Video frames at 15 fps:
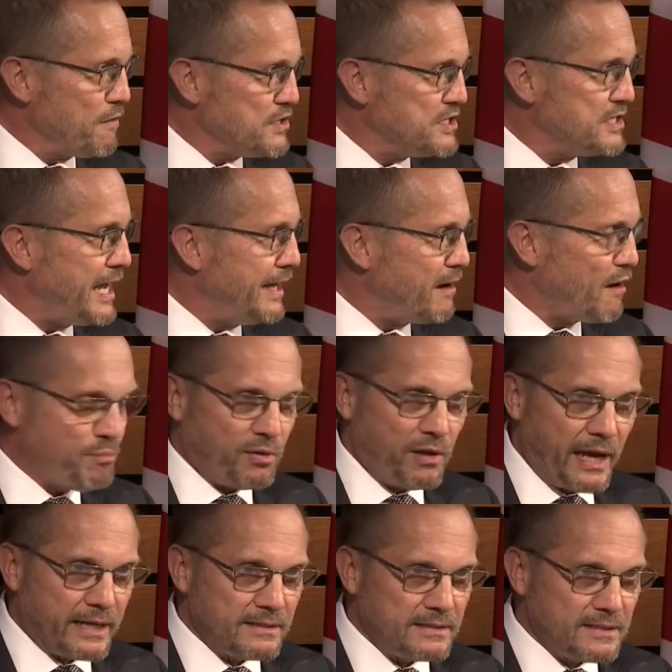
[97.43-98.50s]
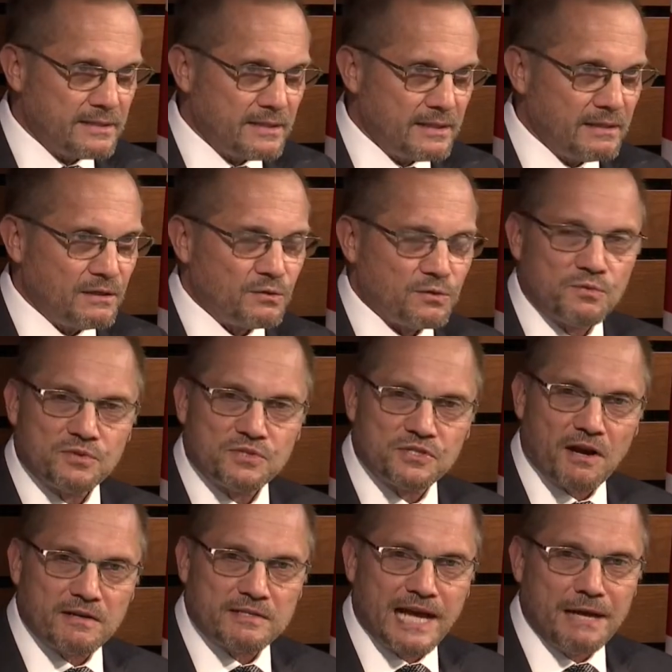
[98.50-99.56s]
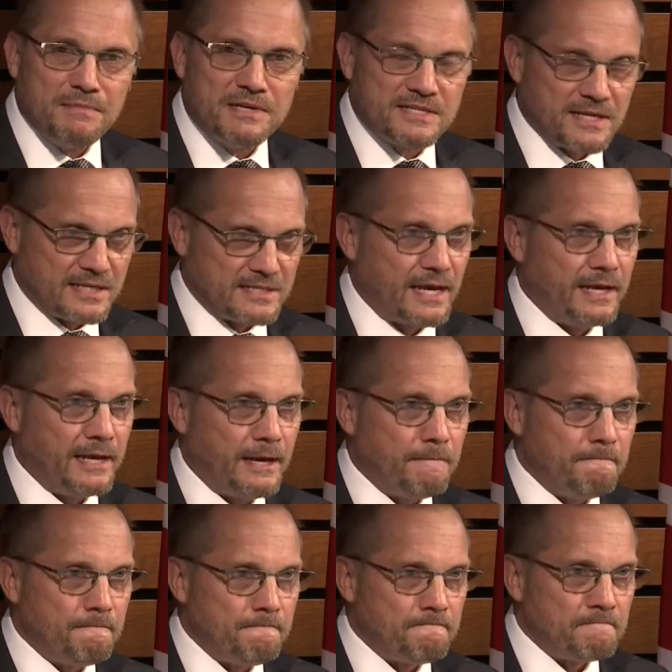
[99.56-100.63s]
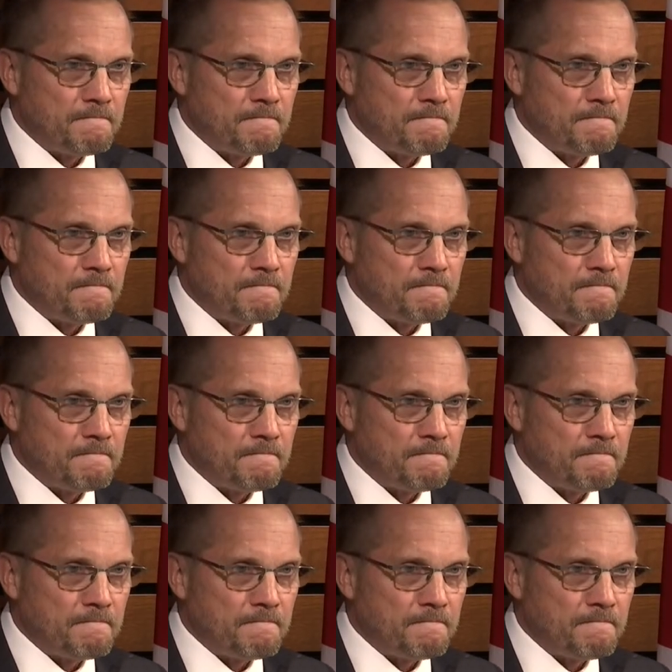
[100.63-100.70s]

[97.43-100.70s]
first day at our plant, start time is 6 a.m.